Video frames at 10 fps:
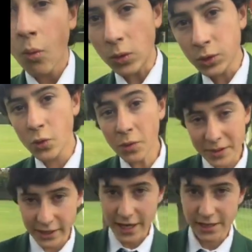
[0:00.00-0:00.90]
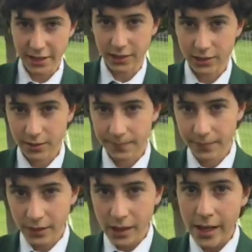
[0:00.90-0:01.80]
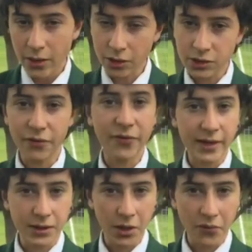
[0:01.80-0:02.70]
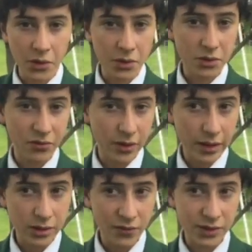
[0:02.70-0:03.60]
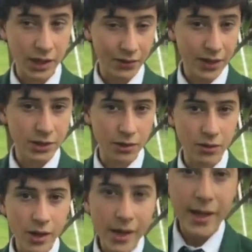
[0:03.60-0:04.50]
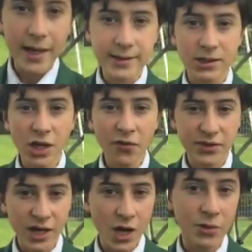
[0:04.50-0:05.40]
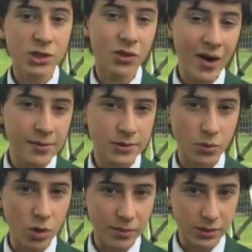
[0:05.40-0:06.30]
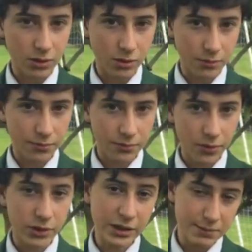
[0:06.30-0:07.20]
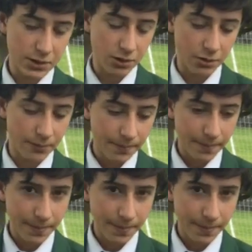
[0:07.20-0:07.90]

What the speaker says: What we will be changing is, in order to affect the volume to surface area ratio, is the surface area which surrounds a 1 centimeter hole.